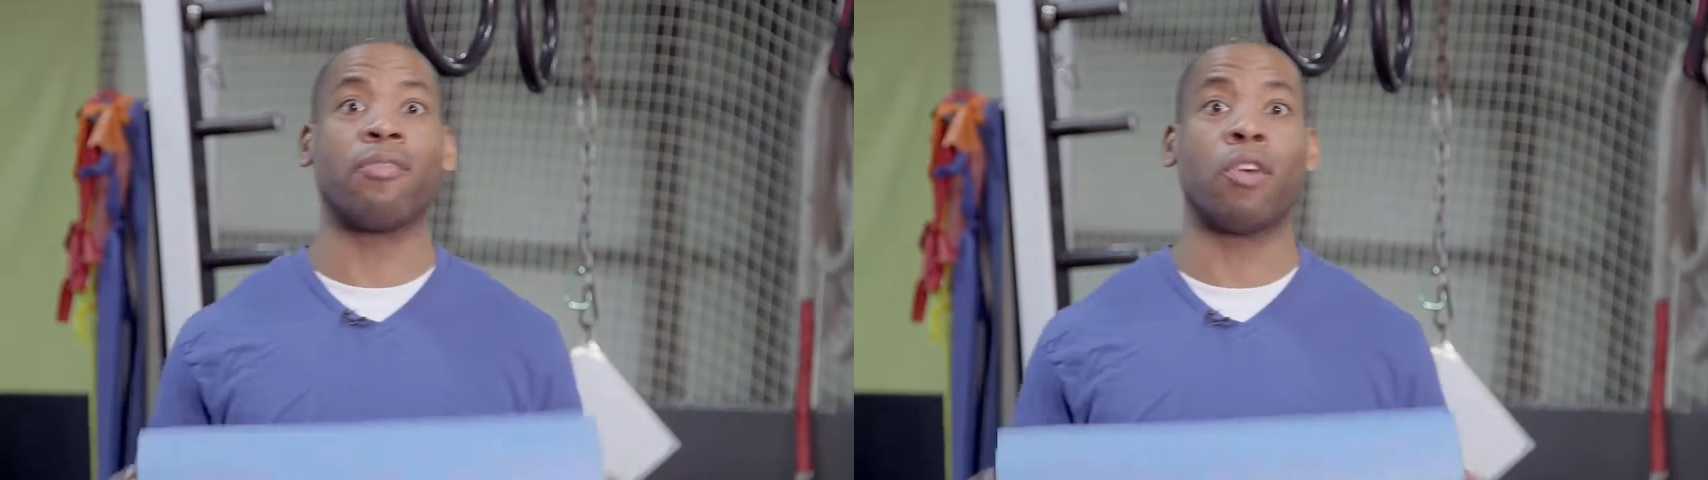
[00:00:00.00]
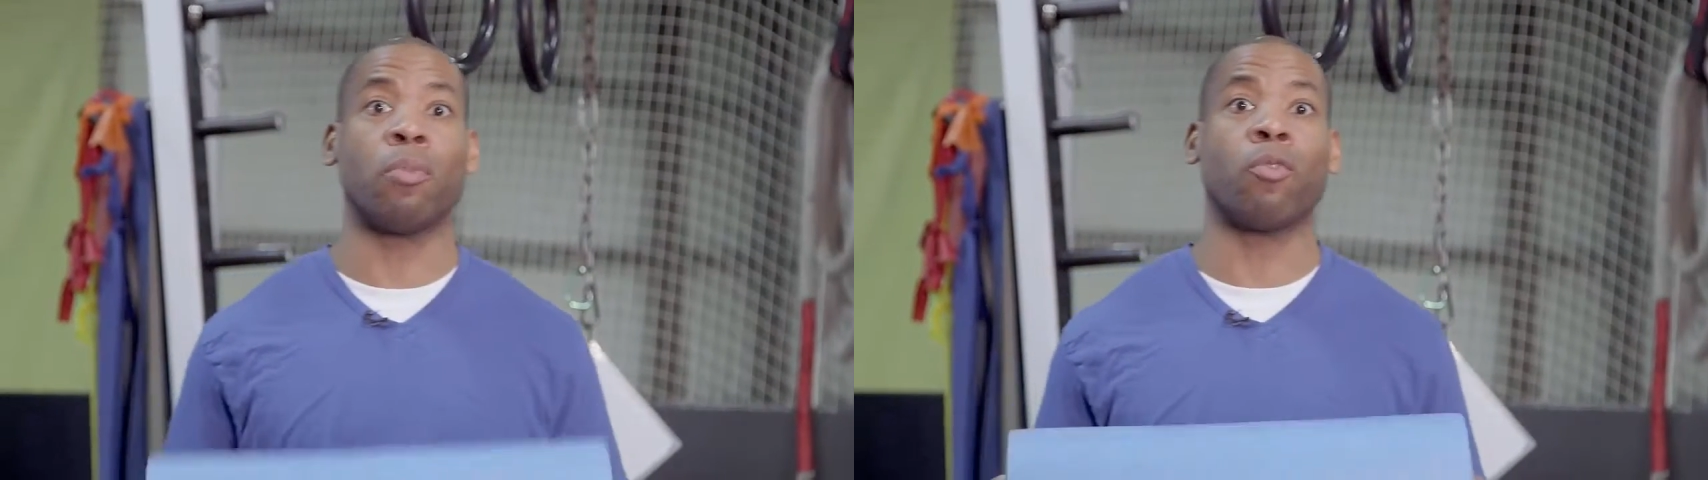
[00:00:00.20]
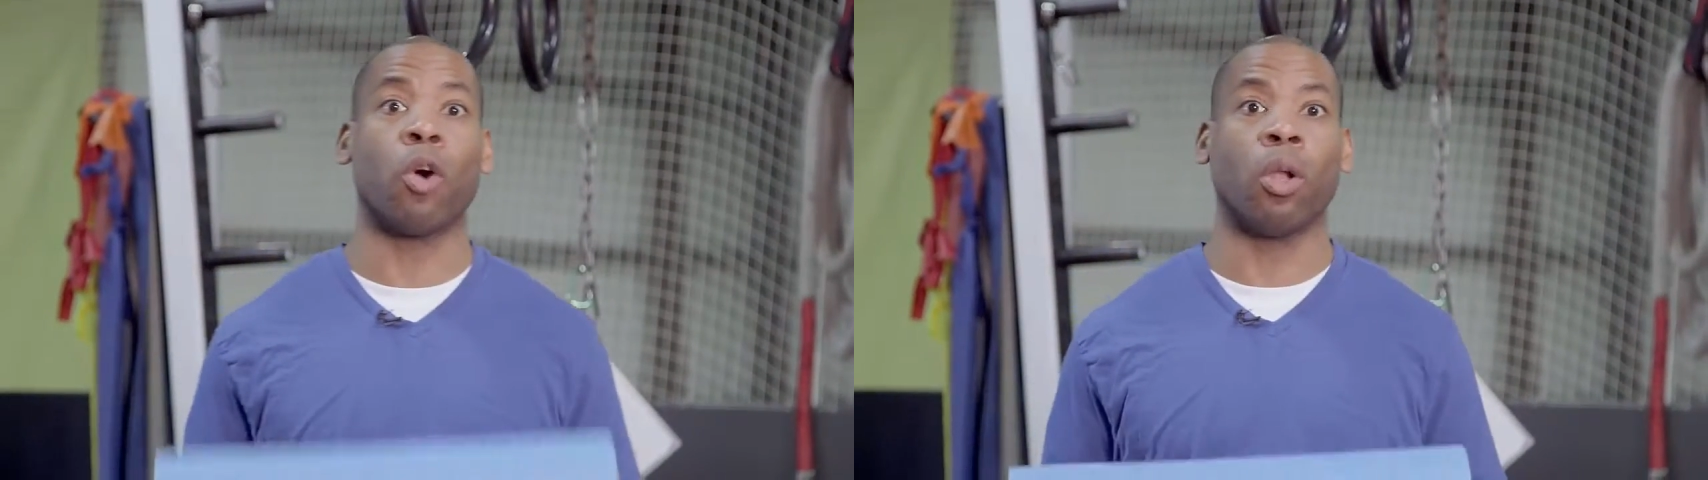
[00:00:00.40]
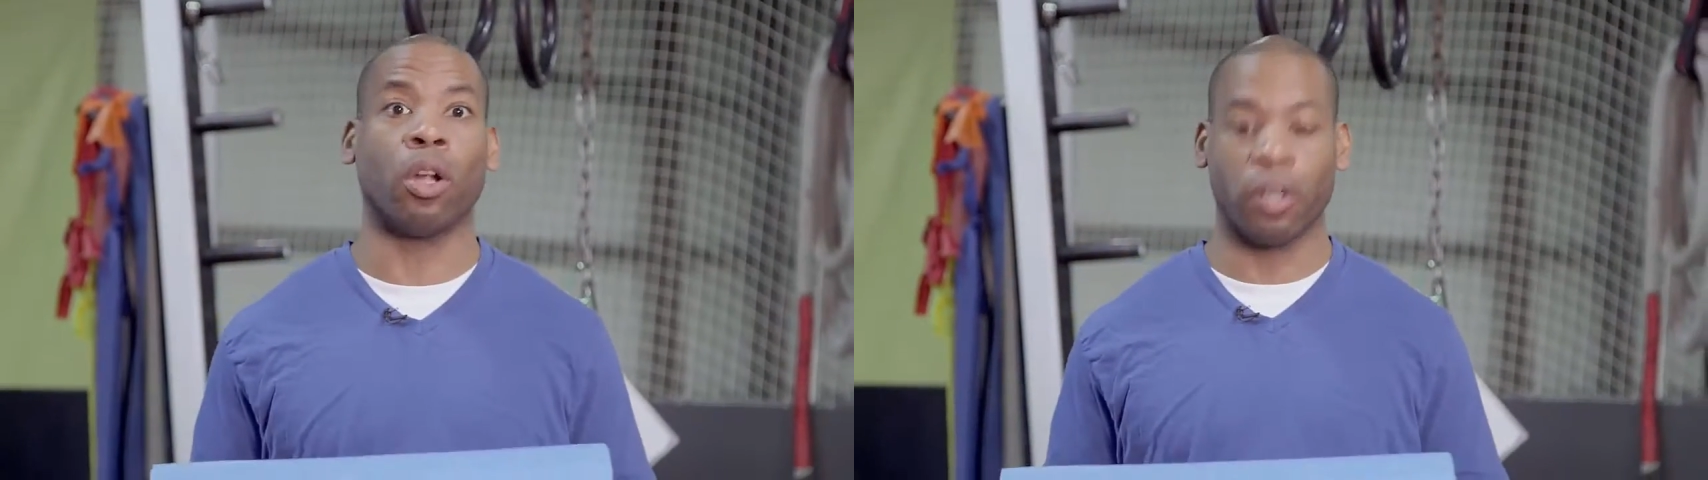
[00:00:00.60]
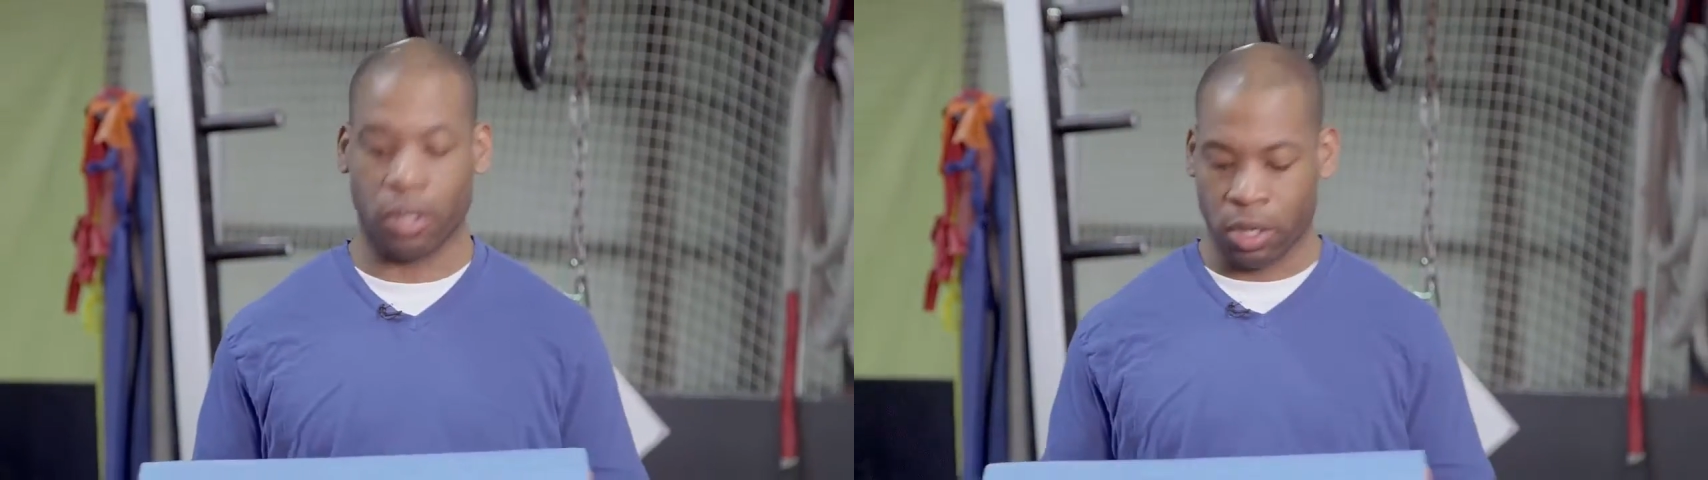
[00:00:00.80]
a foam
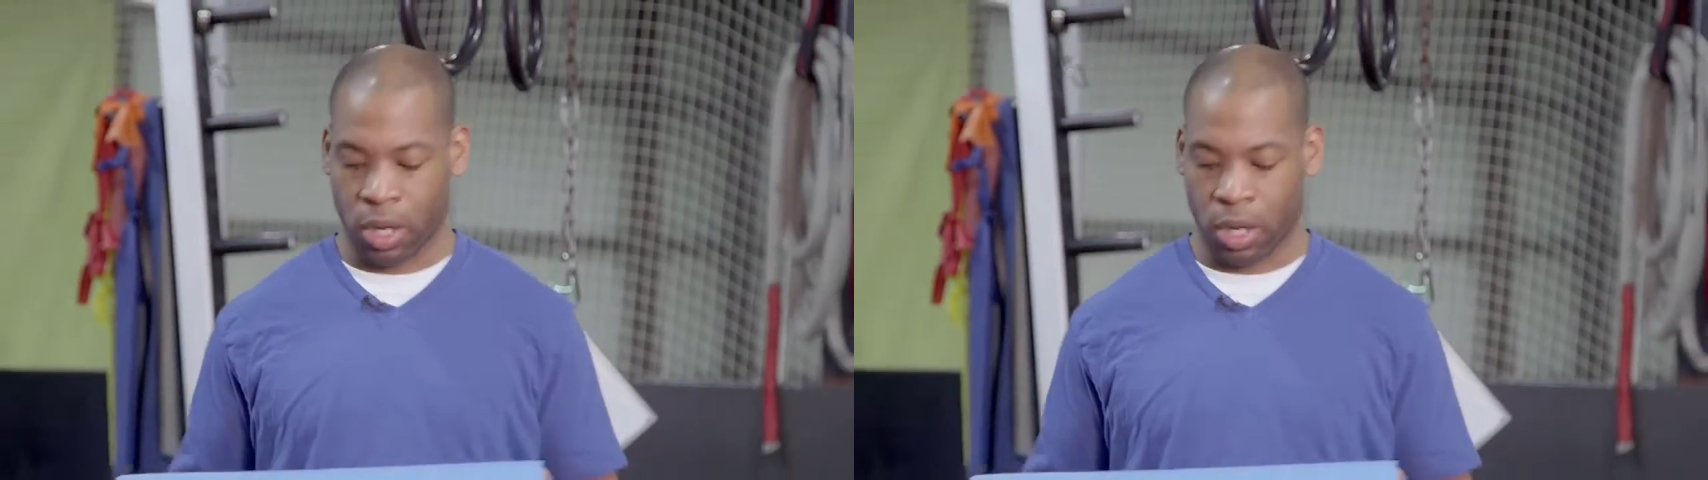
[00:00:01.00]
roller